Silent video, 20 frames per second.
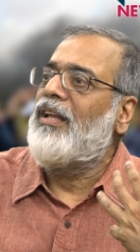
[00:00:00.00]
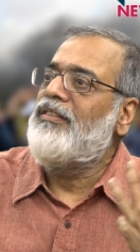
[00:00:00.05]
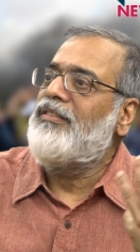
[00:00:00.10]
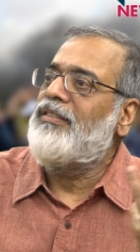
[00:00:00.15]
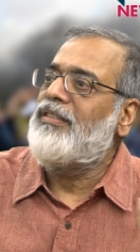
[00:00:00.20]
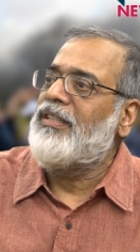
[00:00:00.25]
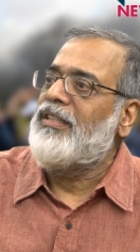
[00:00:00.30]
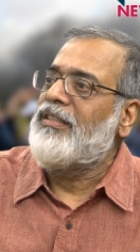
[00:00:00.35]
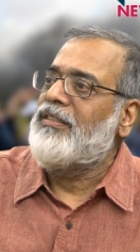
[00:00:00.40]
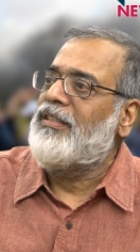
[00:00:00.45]

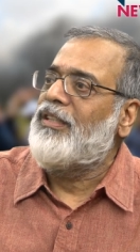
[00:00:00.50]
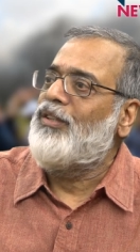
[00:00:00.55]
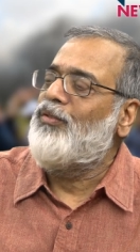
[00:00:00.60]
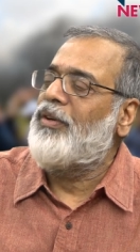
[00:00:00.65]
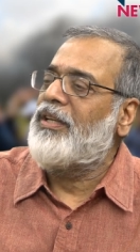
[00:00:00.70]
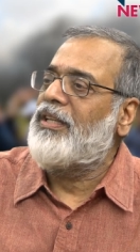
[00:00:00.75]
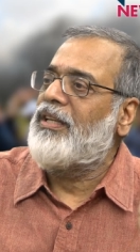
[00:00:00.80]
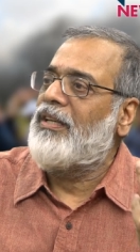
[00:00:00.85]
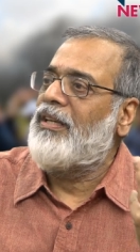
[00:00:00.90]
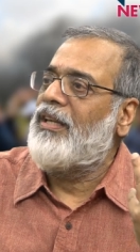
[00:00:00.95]
uncertain
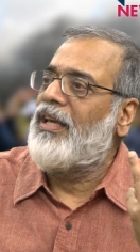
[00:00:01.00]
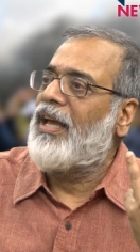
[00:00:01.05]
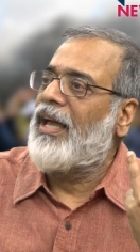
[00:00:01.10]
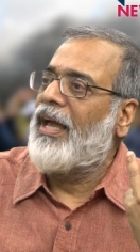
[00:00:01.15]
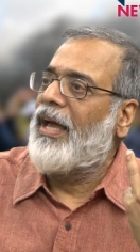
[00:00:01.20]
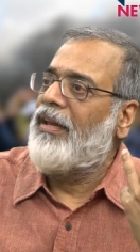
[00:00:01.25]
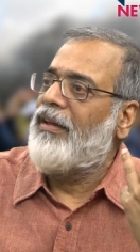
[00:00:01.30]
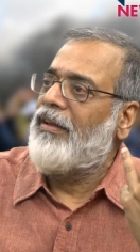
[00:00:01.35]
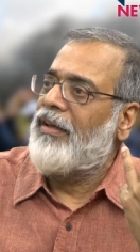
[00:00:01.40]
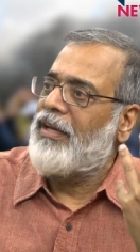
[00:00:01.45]
whether they
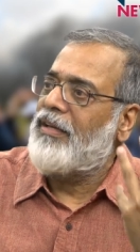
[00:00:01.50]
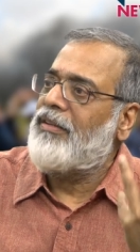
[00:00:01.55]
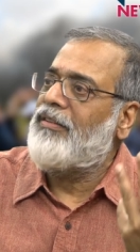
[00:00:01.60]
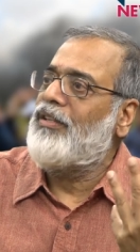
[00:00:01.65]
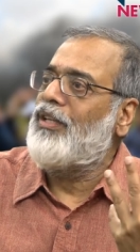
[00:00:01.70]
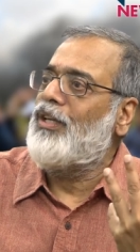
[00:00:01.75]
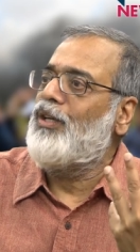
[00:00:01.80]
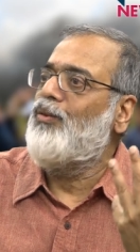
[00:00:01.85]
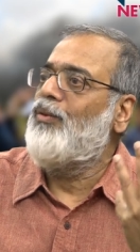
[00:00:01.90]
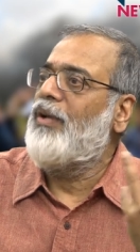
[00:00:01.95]
can
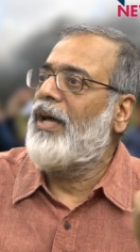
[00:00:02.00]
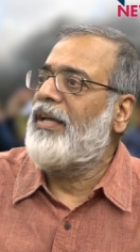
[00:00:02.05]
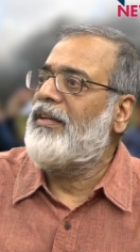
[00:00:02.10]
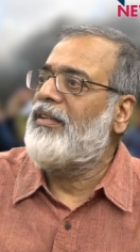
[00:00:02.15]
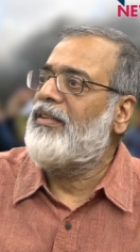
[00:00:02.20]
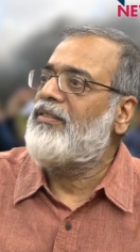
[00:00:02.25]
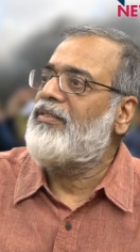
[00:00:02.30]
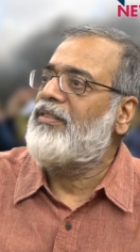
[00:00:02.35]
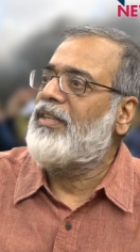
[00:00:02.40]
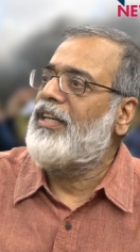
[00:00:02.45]
hit the
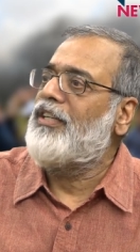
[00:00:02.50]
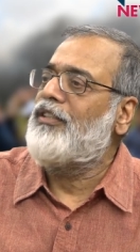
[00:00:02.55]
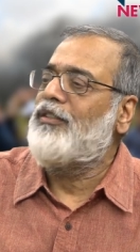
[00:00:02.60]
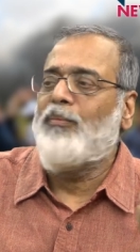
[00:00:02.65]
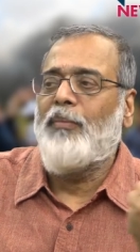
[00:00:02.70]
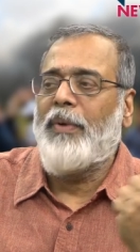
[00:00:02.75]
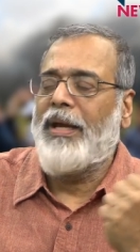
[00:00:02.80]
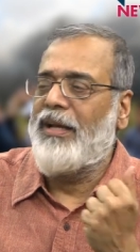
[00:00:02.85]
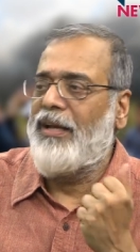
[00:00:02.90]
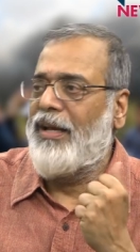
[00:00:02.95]
United States
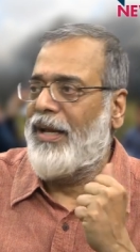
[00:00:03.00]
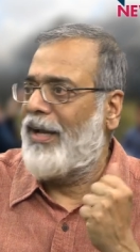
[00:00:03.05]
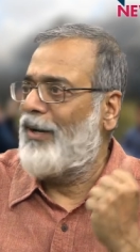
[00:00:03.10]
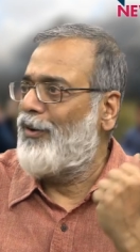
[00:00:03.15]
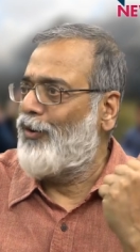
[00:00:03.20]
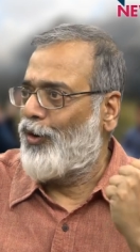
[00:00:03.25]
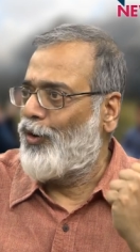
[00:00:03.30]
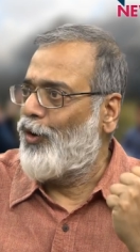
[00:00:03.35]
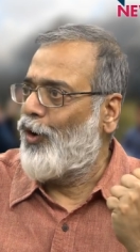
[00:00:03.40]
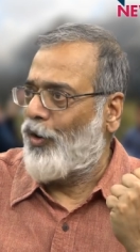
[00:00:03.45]

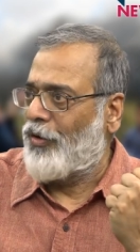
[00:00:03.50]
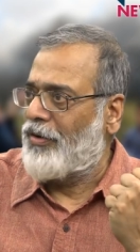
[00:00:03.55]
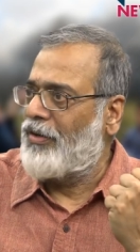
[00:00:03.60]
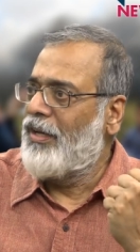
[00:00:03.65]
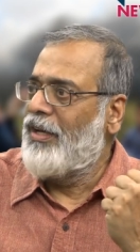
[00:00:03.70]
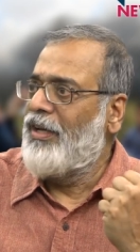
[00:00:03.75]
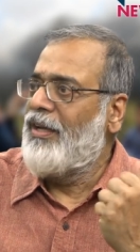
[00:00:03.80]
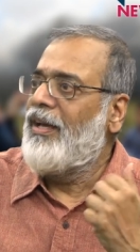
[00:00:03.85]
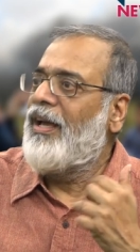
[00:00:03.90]
mainland or not.